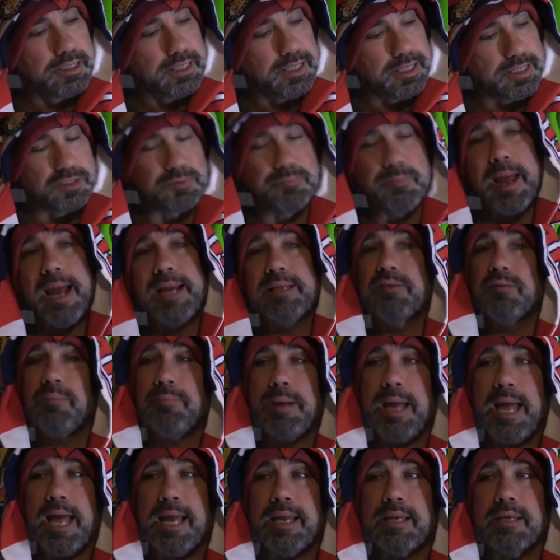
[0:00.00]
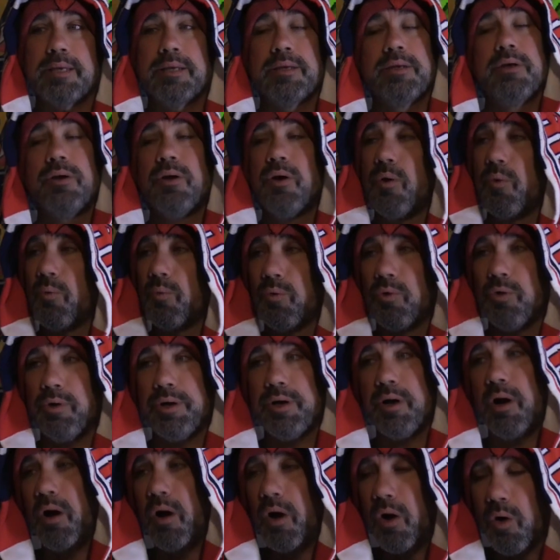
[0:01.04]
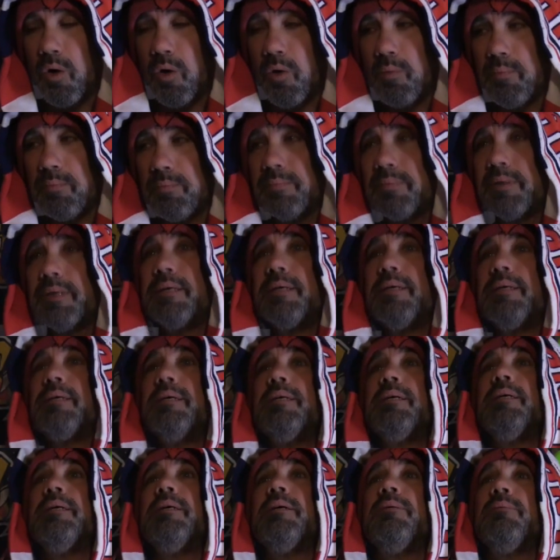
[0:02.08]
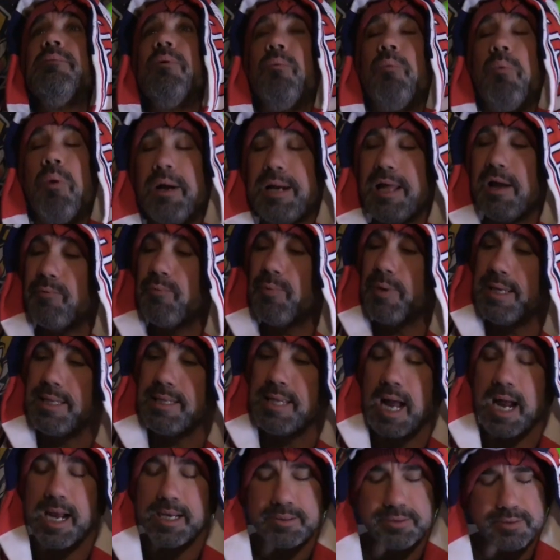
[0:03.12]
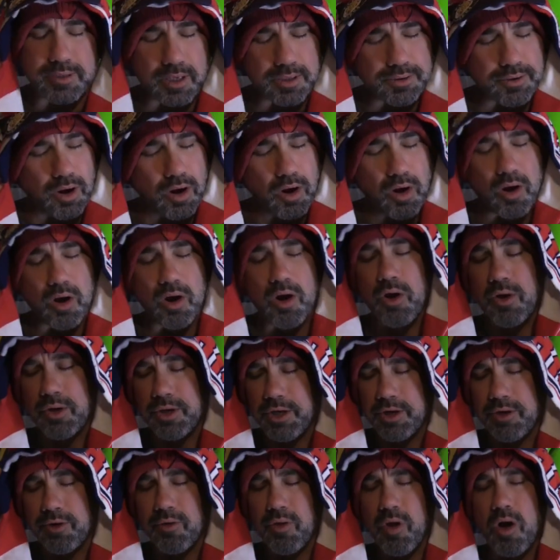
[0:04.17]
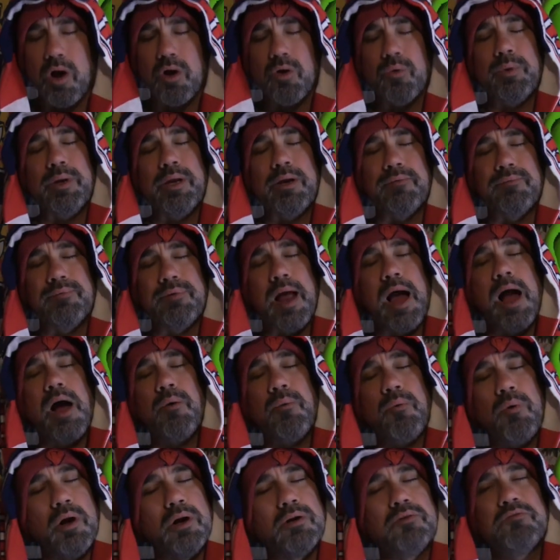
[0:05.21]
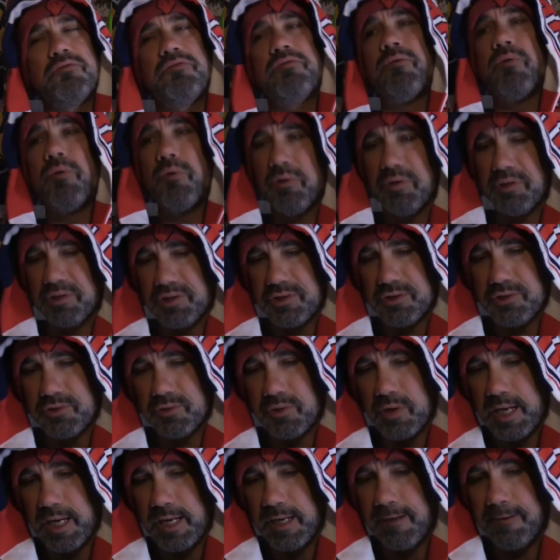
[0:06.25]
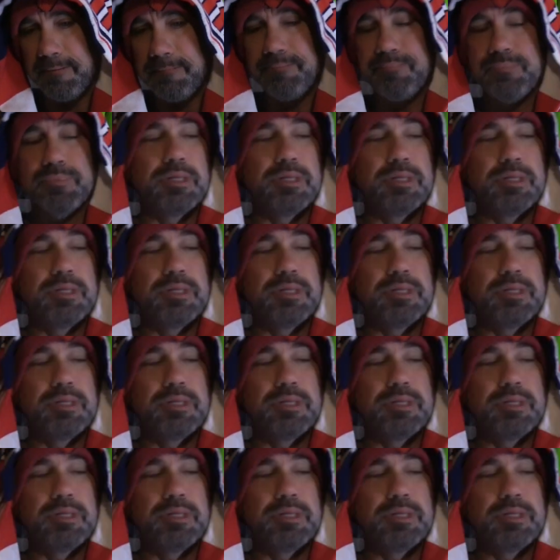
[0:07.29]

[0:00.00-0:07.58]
it's back-to-back. We're at home. What have we not done all year long? We have now won 4 straight.